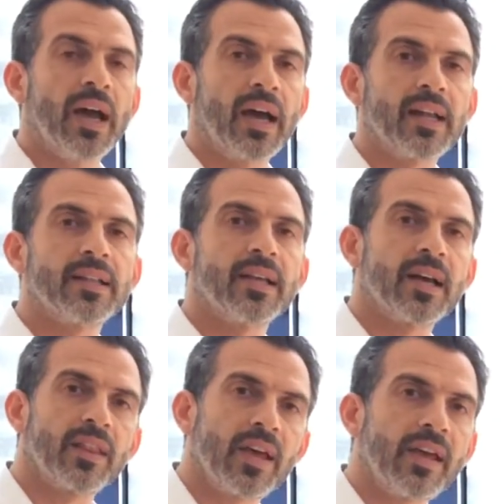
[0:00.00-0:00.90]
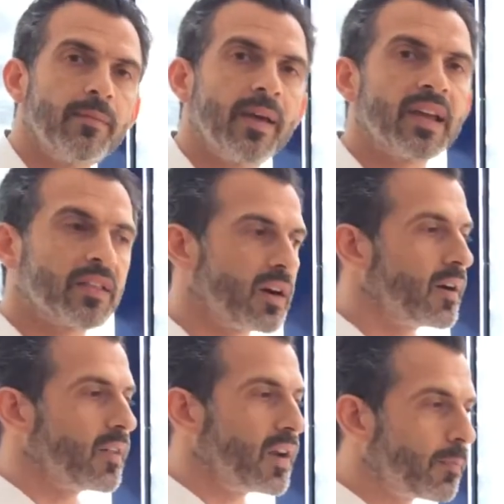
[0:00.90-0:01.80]
and they make
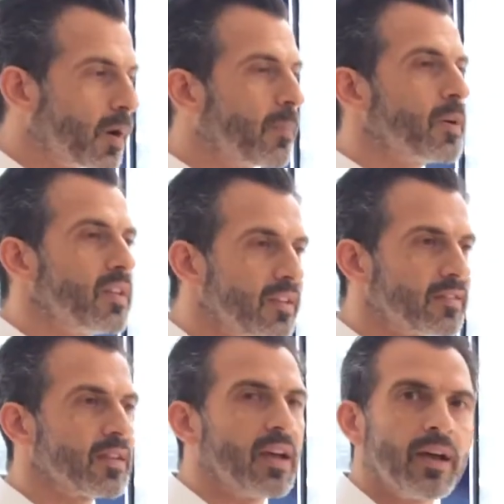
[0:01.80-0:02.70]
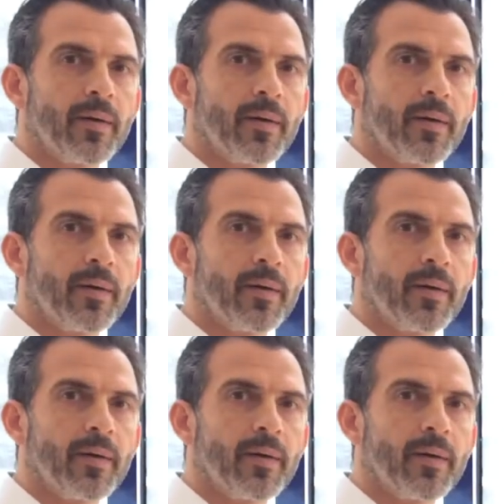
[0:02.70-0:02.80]
their properties